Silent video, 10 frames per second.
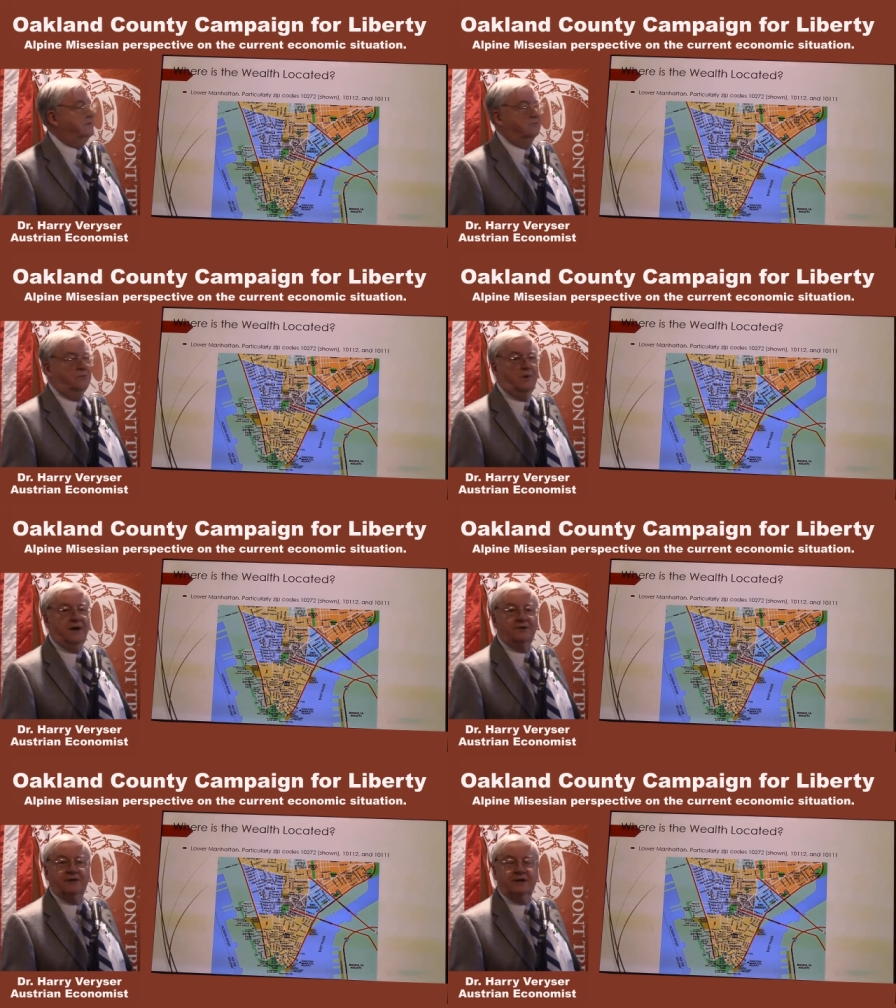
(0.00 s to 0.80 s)

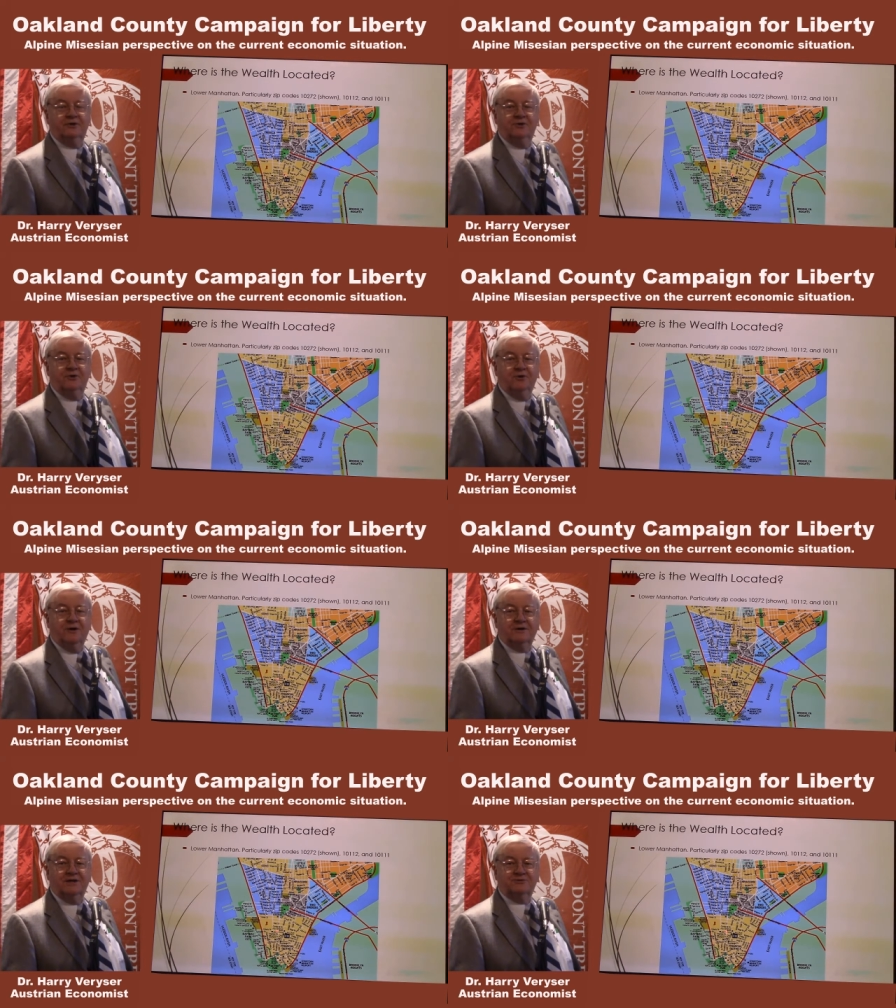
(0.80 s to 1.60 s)
Why are they in New
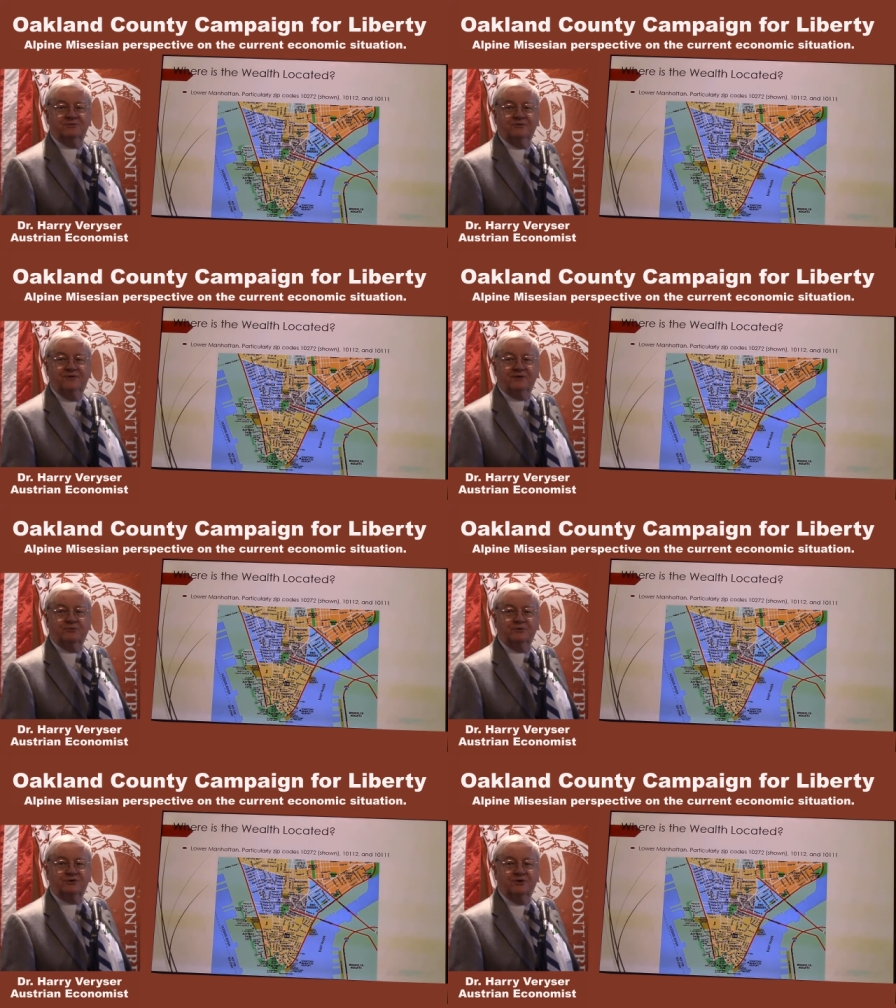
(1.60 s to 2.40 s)
York? That's where the
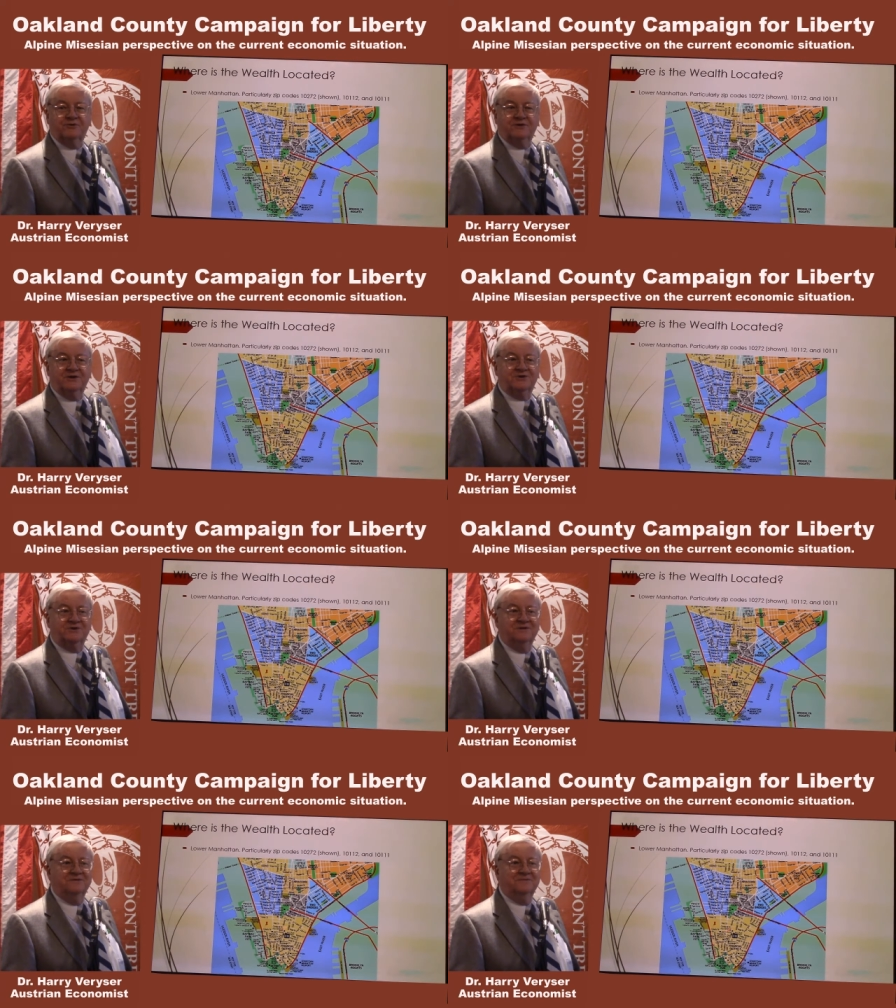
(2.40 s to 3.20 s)
Federal Reserve is.
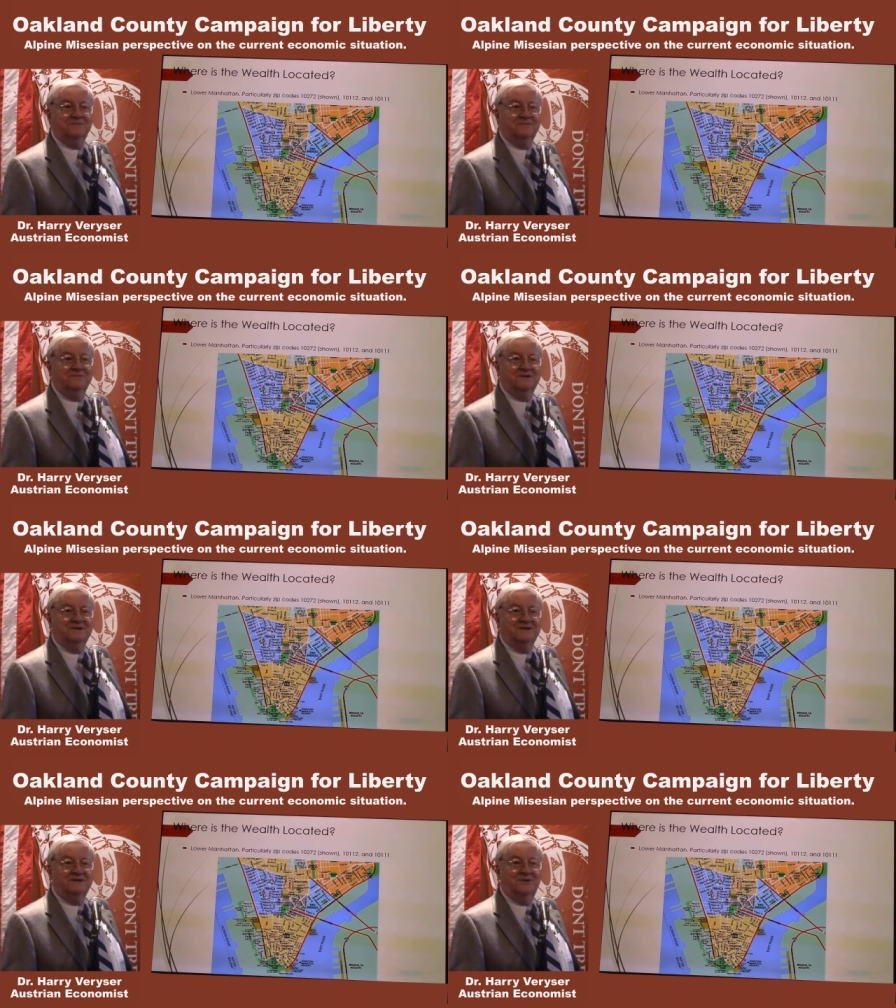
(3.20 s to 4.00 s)

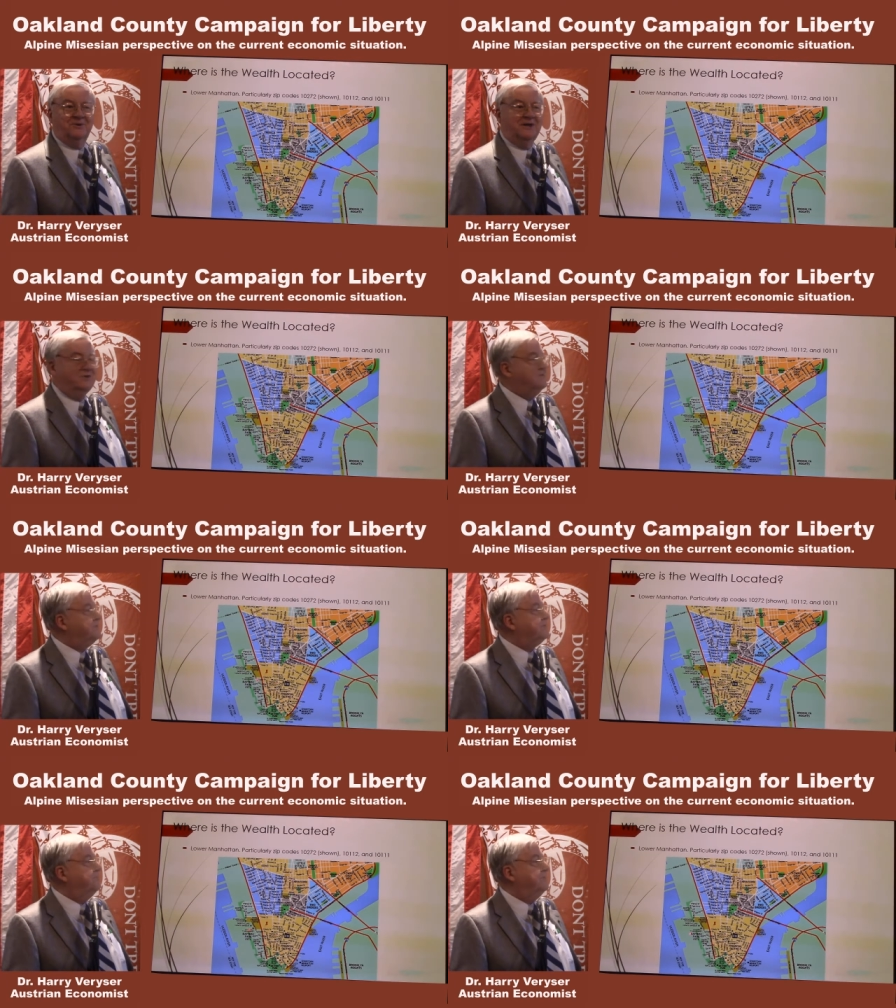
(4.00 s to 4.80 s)
Okay,
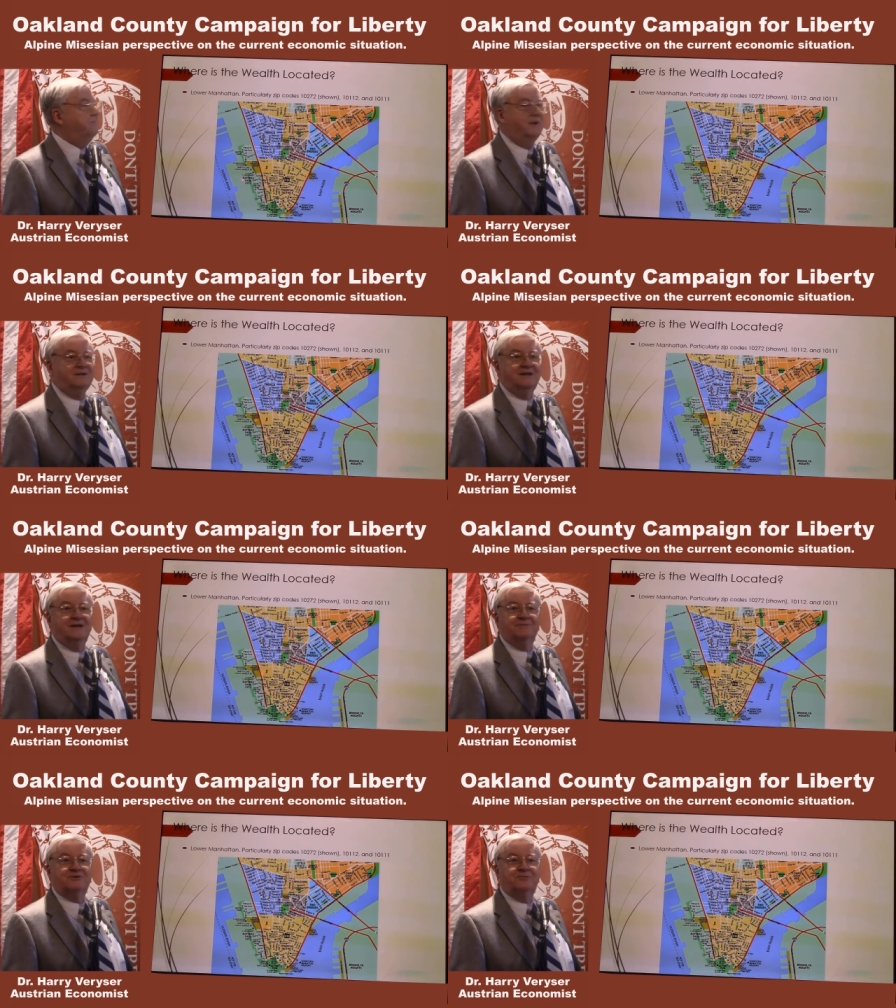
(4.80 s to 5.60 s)
this is where the money
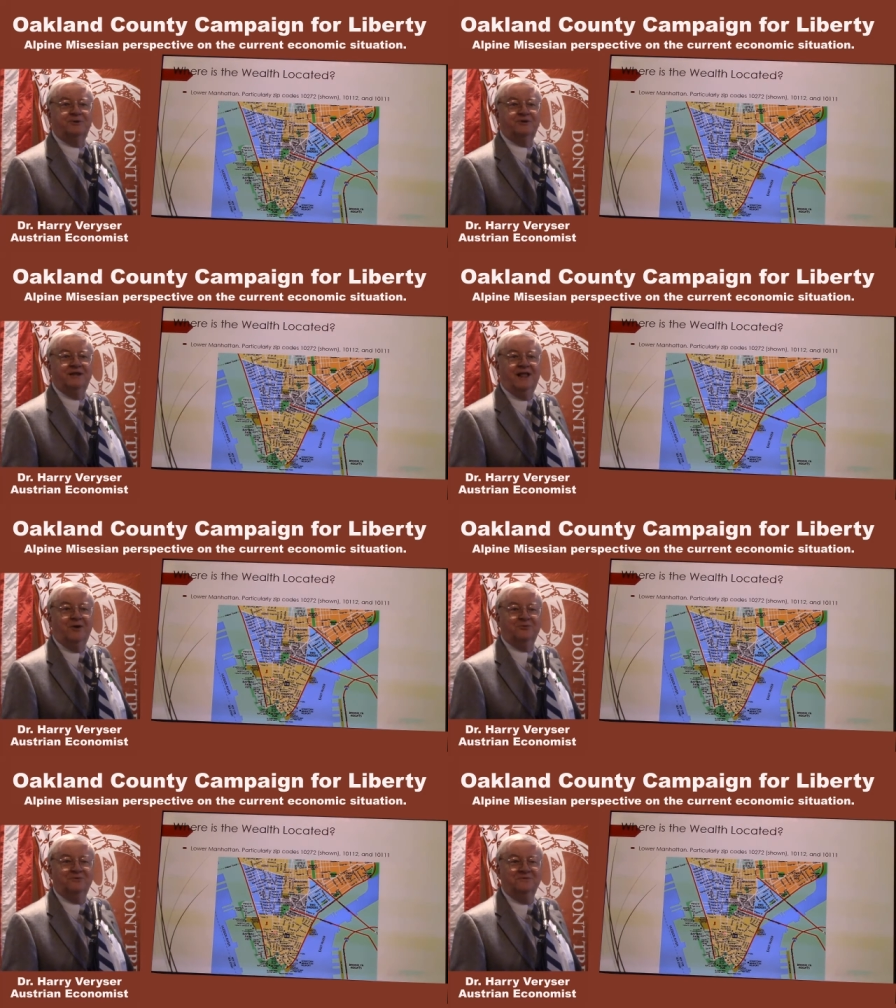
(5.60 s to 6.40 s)
comes spurting out.